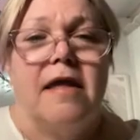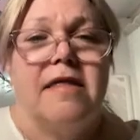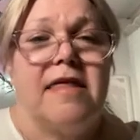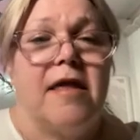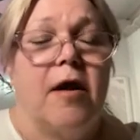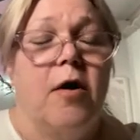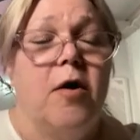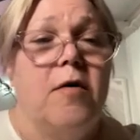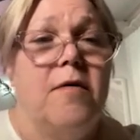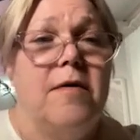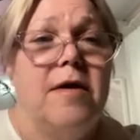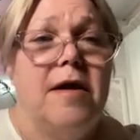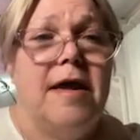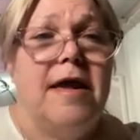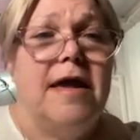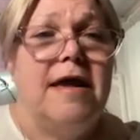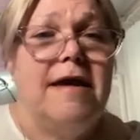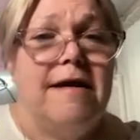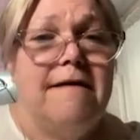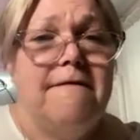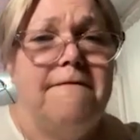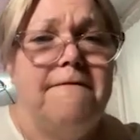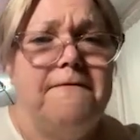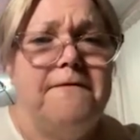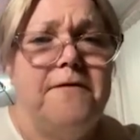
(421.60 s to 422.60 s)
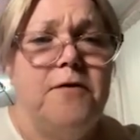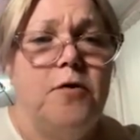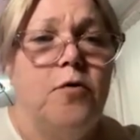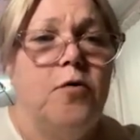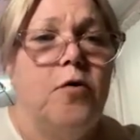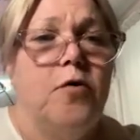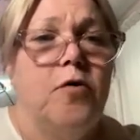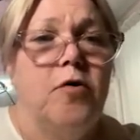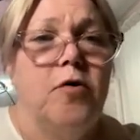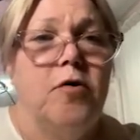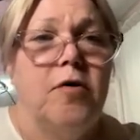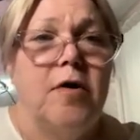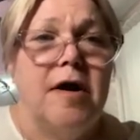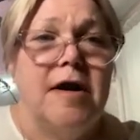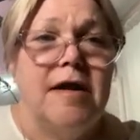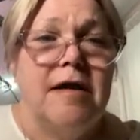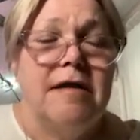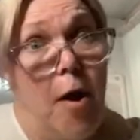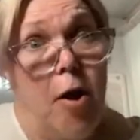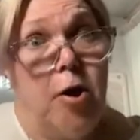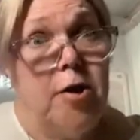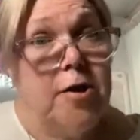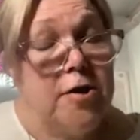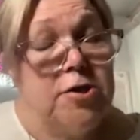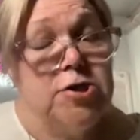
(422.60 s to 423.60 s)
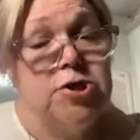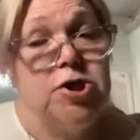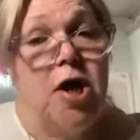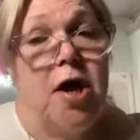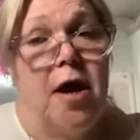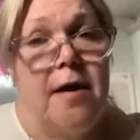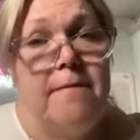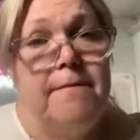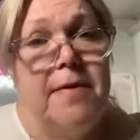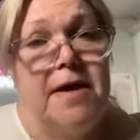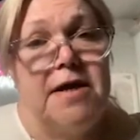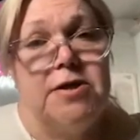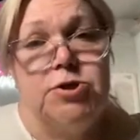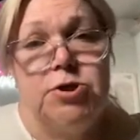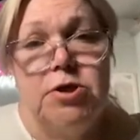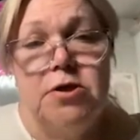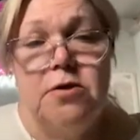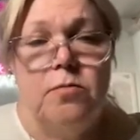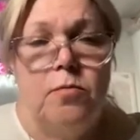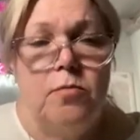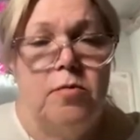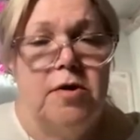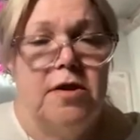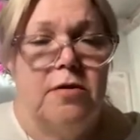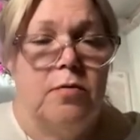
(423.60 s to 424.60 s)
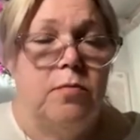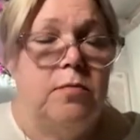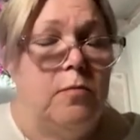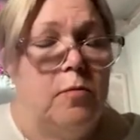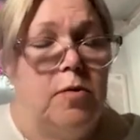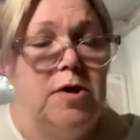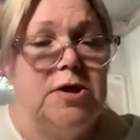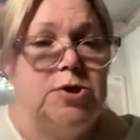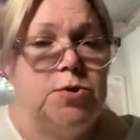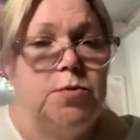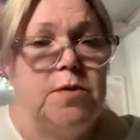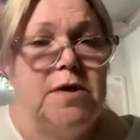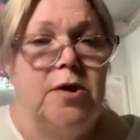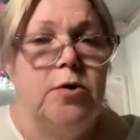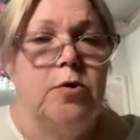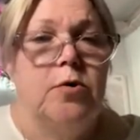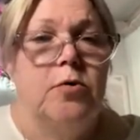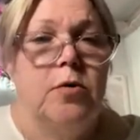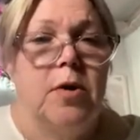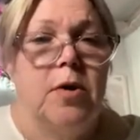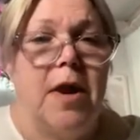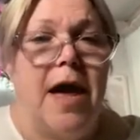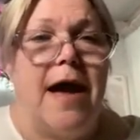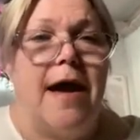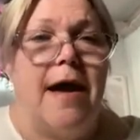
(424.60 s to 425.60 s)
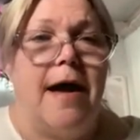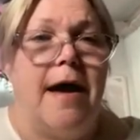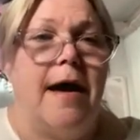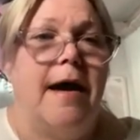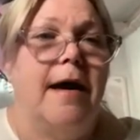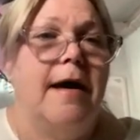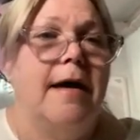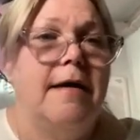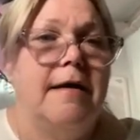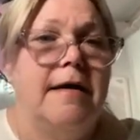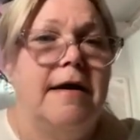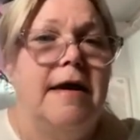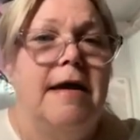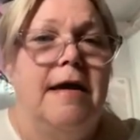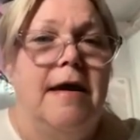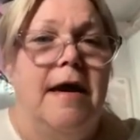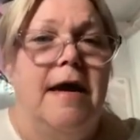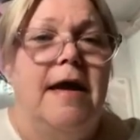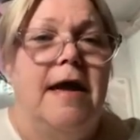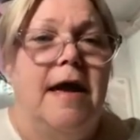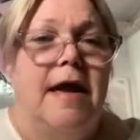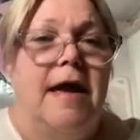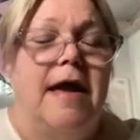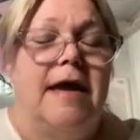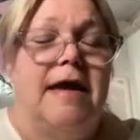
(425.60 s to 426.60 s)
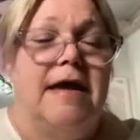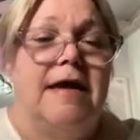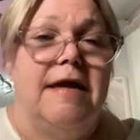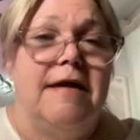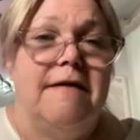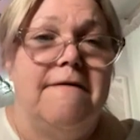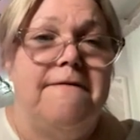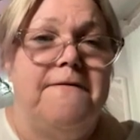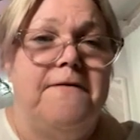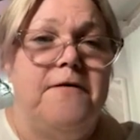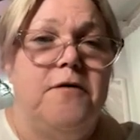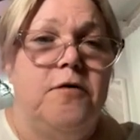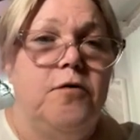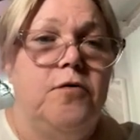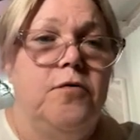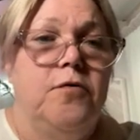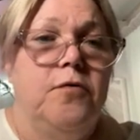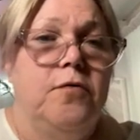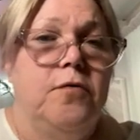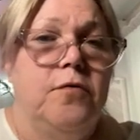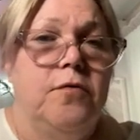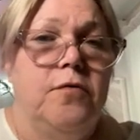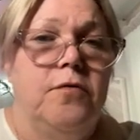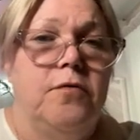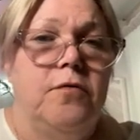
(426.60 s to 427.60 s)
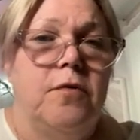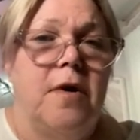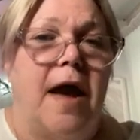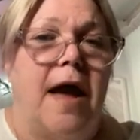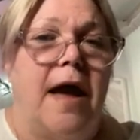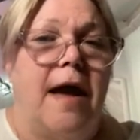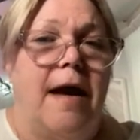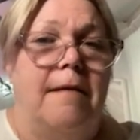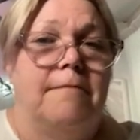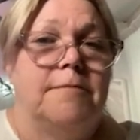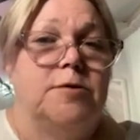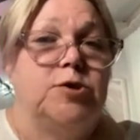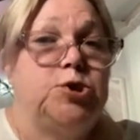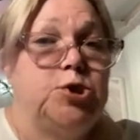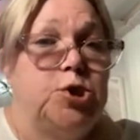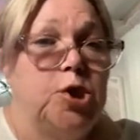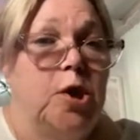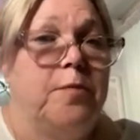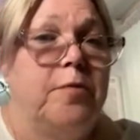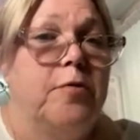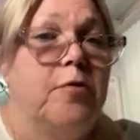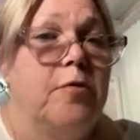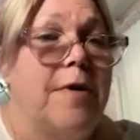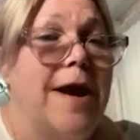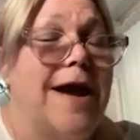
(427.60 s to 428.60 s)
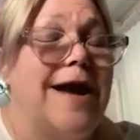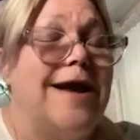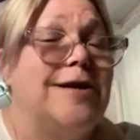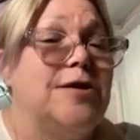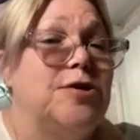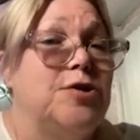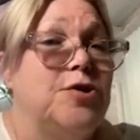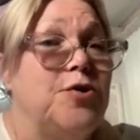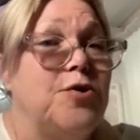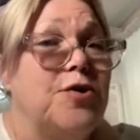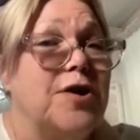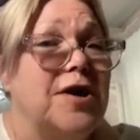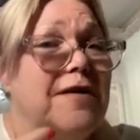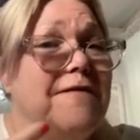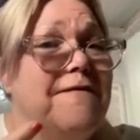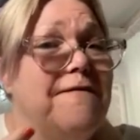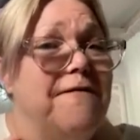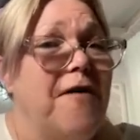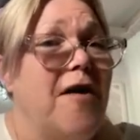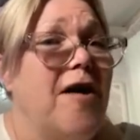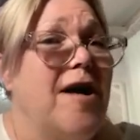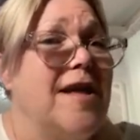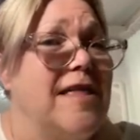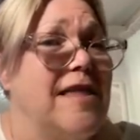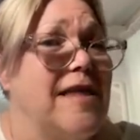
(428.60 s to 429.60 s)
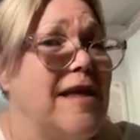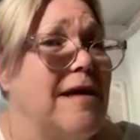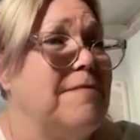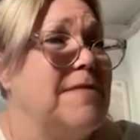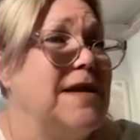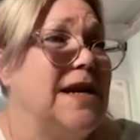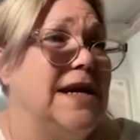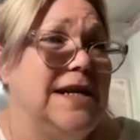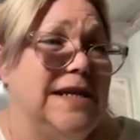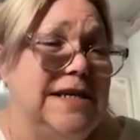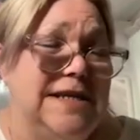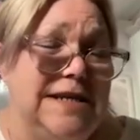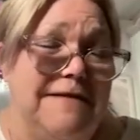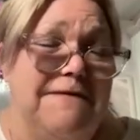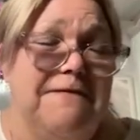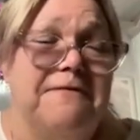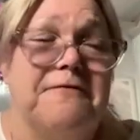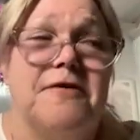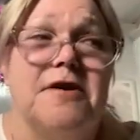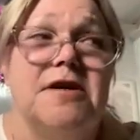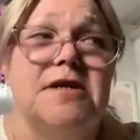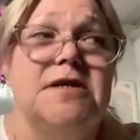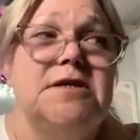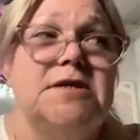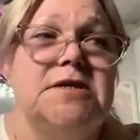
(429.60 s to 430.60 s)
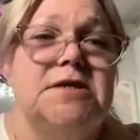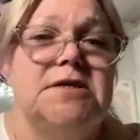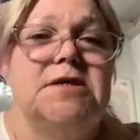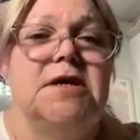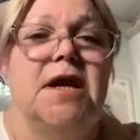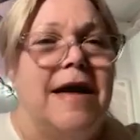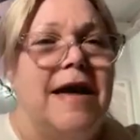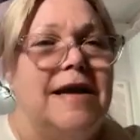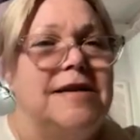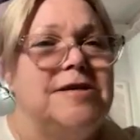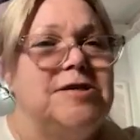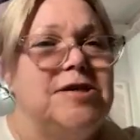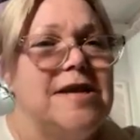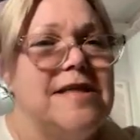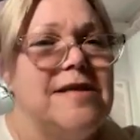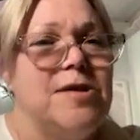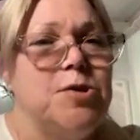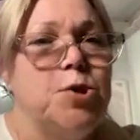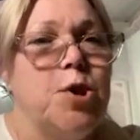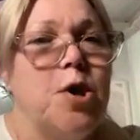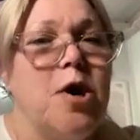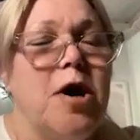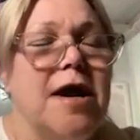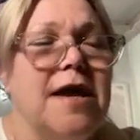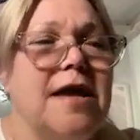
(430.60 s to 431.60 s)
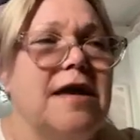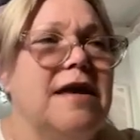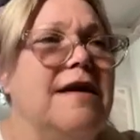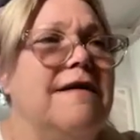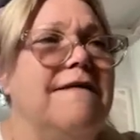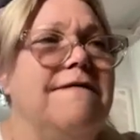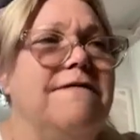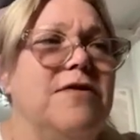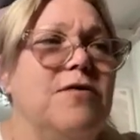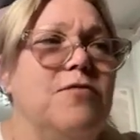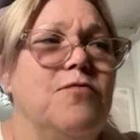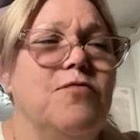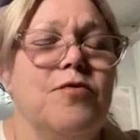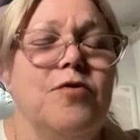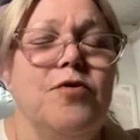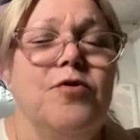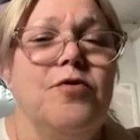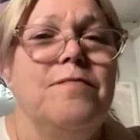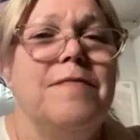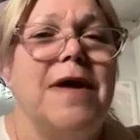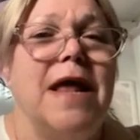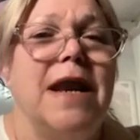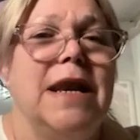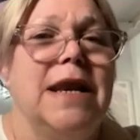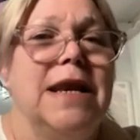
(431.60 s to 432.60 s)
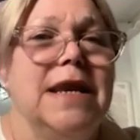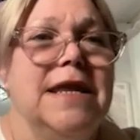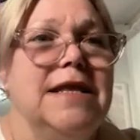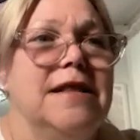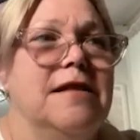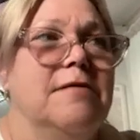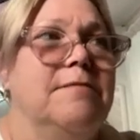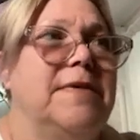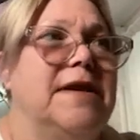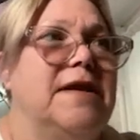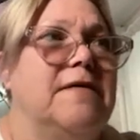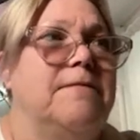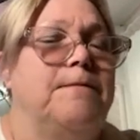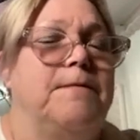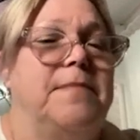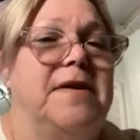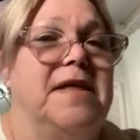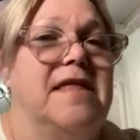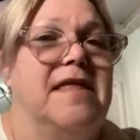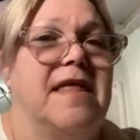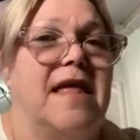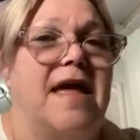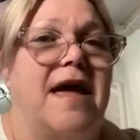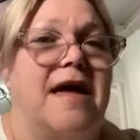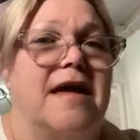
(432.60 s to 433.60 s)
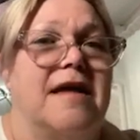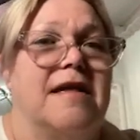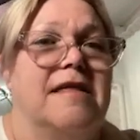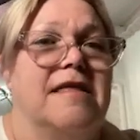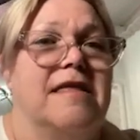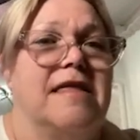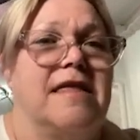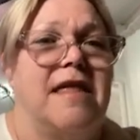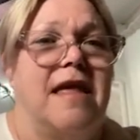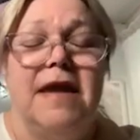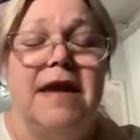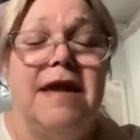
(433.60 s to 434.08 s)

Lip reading: So if you're on a tight budget, with which we all are, if you shop around, you can find something different and just try and give the room a little bit of pizzazz.